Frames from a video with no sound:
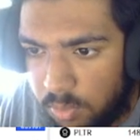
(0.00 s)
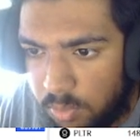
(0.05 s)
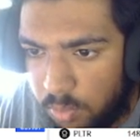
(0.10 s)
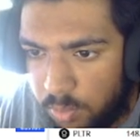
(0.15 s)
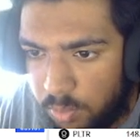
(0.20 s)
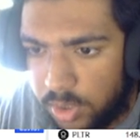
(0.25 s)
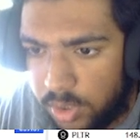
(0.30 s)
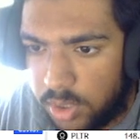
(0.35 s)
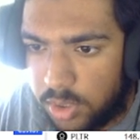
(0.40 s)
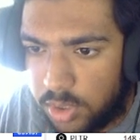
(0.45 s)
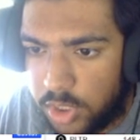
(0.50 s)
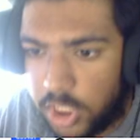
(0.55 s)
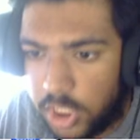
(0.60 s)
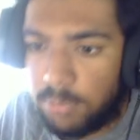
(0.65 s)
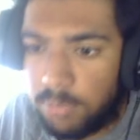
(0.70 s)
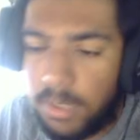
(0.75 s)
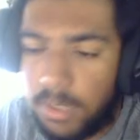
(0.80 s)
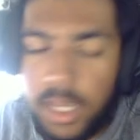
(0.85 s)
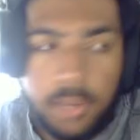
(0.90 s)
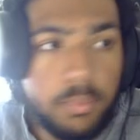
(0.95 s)
we just shit the
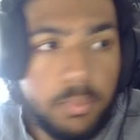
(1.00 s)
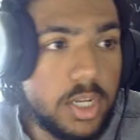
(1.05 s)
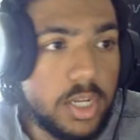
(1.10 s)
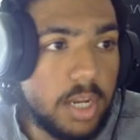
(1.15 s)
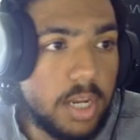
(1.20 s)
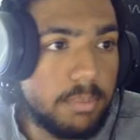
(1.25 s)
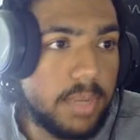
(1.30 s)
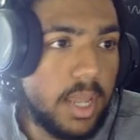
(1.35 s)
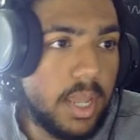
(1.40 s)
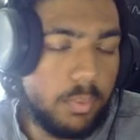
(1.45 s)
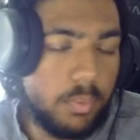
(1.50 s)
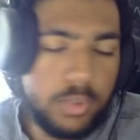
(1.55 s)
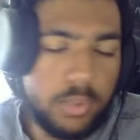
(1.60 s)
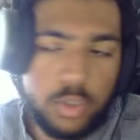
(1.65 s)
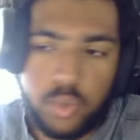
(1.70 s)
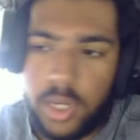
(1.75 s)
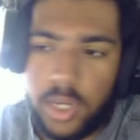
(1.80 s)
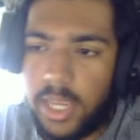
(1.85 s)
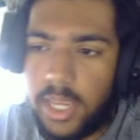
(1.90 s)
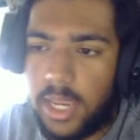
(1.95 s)
bed. We come down, we
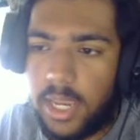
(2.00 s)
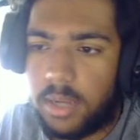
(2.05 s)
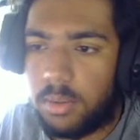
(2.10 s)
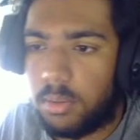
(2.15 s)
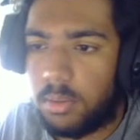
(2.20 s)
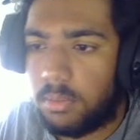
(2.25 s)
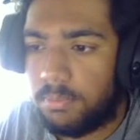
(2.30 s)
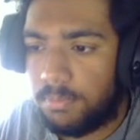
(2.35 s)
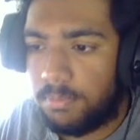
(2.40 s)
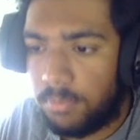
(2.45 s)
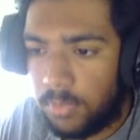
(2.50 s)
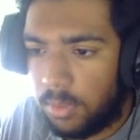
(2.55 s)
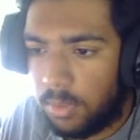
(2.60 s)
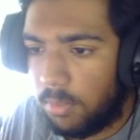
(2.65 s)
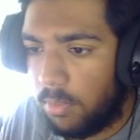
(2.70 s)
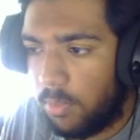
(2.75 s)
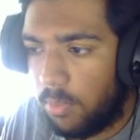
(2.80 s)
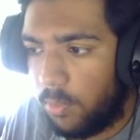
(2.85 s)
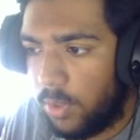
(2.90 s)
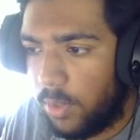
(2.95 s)
Drake candle,
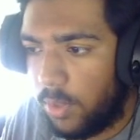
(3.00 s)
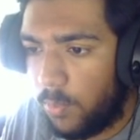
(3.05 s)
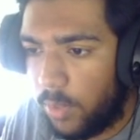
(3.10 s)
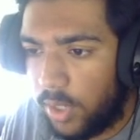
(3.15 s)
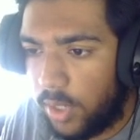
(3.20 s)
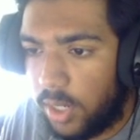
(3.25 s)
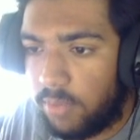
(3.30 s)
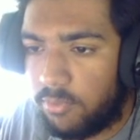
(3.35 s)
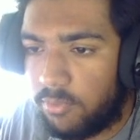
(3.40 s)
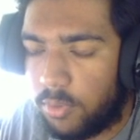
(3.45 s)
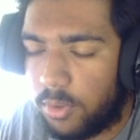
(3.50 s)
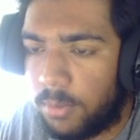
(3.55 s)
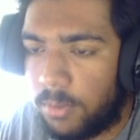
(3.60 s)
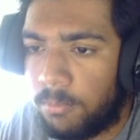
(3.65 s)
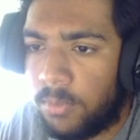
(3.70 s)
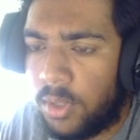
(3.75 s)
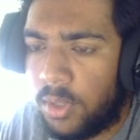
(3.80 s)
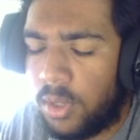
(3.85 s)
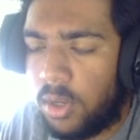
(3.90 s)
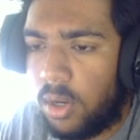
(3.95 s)
we're done for,
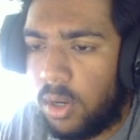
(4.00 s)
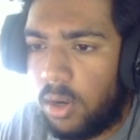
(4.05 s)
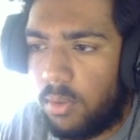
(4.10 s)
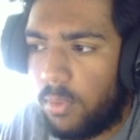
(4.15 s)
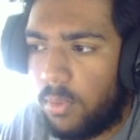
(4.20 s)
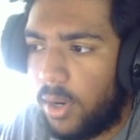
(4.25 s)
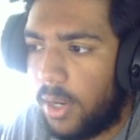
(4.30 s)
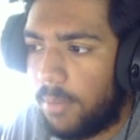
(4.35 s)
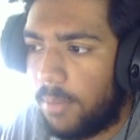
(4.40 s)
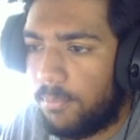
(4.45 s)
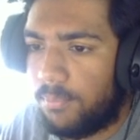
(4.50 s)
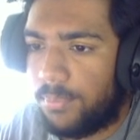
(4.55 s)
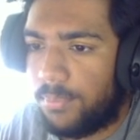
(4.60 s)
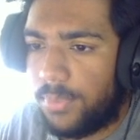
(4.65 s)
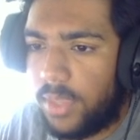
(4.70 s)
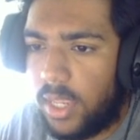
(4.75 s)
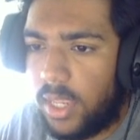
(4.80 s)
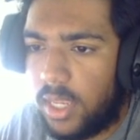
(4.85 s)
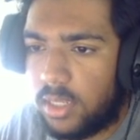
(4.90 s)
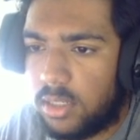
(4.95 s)
right?
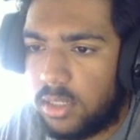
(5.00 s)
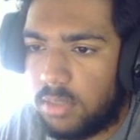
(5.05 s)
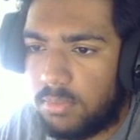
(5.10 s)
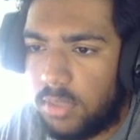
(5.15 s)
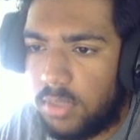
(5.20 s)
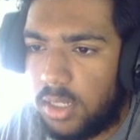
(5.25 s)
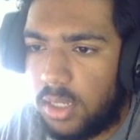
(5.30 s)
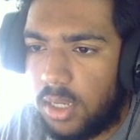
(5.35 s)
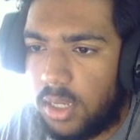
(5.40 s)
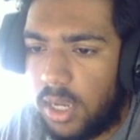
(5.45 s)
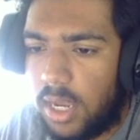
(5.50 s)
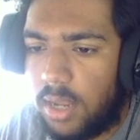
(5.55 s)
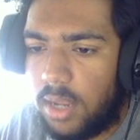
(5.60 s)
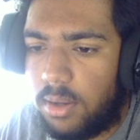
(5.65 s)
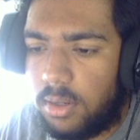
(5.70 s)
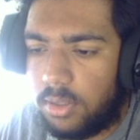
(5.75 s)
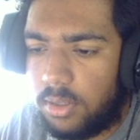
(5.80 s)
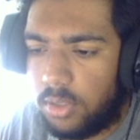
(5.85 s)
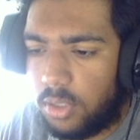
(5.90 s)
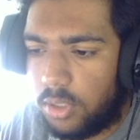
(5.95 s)
And to me,
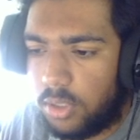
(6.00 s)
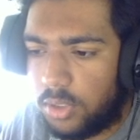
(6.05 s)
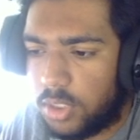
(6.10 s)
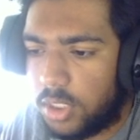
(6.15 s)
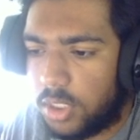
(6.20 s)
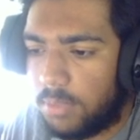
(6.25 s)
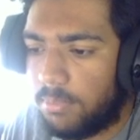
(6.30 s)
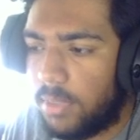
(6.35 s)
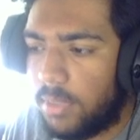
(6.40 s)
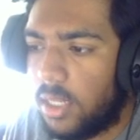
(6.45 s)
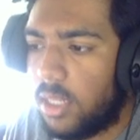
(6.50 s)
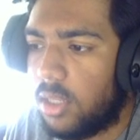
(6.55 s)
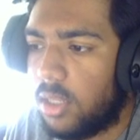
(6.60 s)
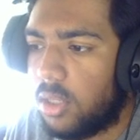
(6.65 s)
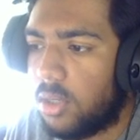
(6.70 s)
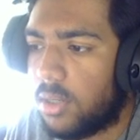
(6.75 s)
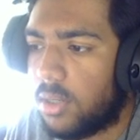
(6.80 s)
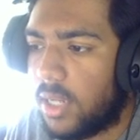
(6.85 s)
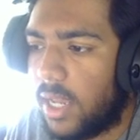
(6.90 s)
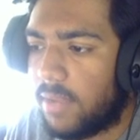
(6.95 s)

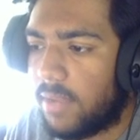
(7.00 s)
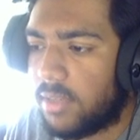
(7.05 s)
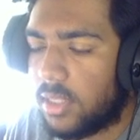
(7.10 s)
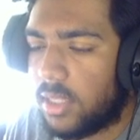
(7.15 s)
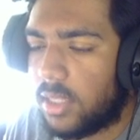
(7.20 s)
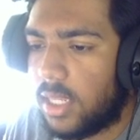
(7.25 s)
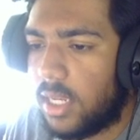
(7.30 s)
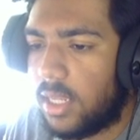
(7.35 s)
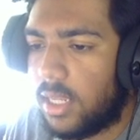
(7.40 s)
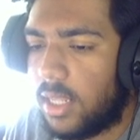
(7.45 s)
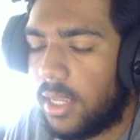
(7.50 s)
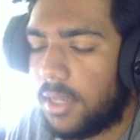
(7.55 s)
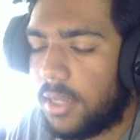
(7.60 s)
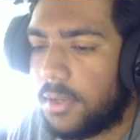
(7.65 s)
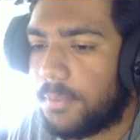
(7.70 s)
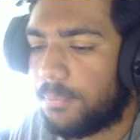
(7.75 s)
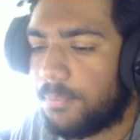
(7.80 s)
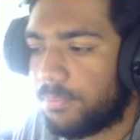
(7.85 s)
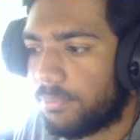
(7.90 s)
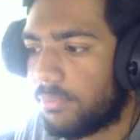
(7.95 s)
you have to think like,
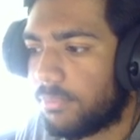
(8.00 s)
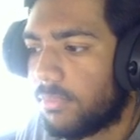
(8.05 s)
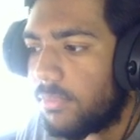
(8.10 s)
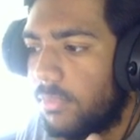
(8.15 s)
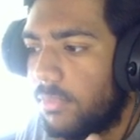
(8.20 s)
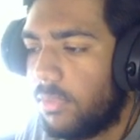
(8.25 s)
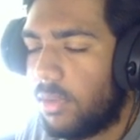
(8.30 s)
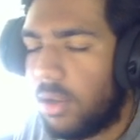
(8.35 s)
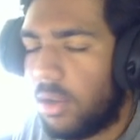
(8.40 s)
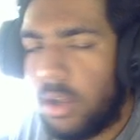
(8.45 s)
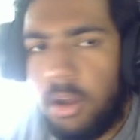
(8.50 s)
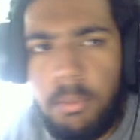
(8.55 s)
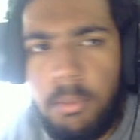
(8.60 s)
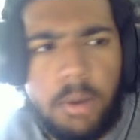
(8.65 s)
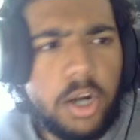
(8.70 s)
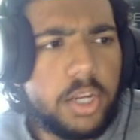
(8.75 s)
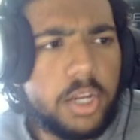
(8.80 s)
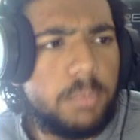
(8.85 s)
a market